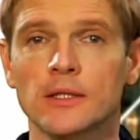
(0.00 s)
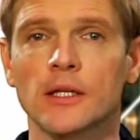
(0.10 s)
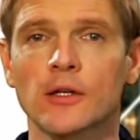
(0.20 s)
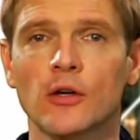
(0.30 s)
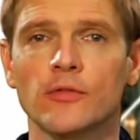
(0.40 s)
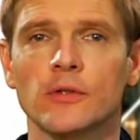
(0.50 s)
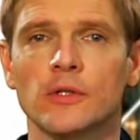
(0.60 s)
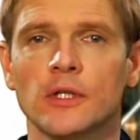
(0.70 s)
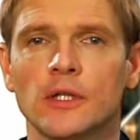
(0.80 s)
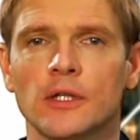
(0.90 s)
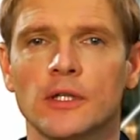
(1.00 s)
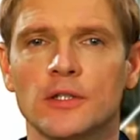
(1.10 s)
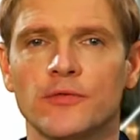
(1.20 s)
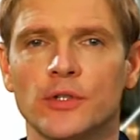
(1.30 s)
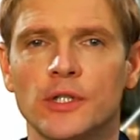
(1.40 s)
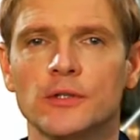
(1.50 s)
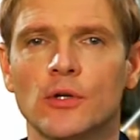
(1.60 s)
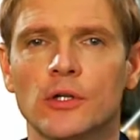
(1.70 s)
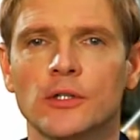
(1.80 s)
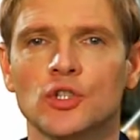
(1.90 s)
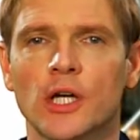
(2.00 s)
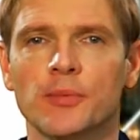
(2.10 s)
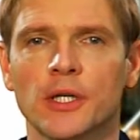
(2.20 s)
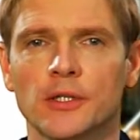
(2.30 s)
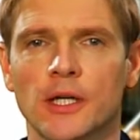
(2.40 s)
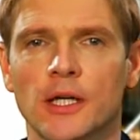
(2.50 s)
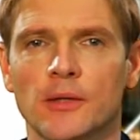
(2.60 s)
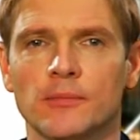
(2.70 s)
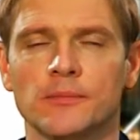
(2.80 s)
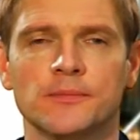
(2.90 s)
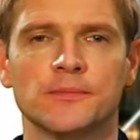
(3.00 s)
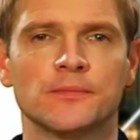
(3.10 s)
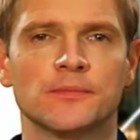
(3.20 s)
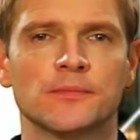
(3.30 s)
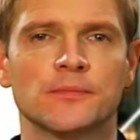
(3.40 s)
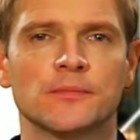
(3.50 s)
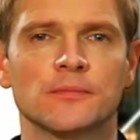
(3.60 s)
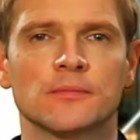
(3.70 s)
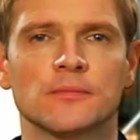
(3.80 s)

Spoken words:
Ensure that you have right access for this folder.